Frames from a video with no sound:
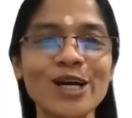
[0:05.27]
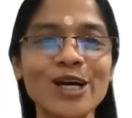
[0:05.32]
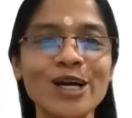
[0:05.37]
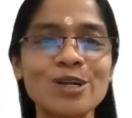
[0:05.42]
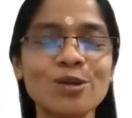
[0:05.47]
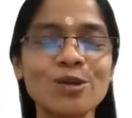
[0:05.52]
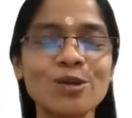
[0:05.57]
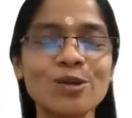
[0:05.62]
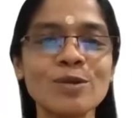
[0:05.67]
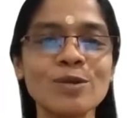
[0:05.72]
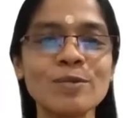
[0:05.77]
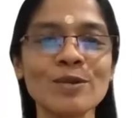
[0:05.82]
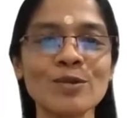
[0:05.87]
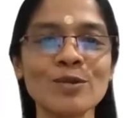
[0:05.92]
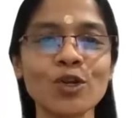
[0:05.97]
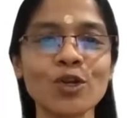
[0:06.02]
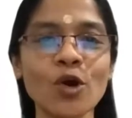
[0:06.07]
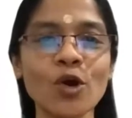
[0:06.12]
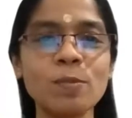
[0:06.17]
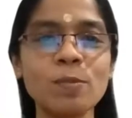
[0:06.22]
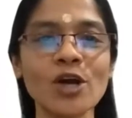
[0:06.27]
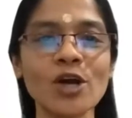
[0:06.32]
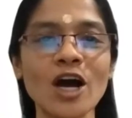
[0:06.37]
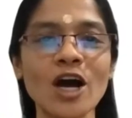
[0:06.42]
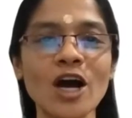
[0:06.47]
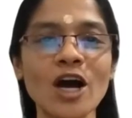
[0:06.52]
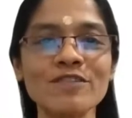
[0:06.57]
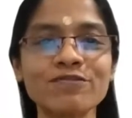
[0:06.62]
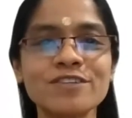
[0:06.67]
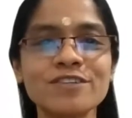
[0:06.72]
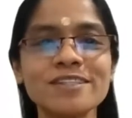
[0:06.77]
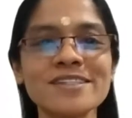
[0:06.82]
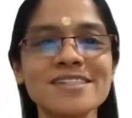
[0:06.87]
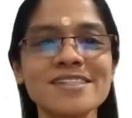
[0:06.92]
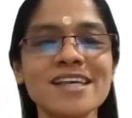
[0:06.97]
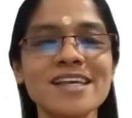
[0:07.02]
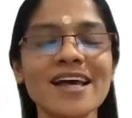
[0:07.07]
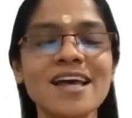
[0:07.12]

global, global conference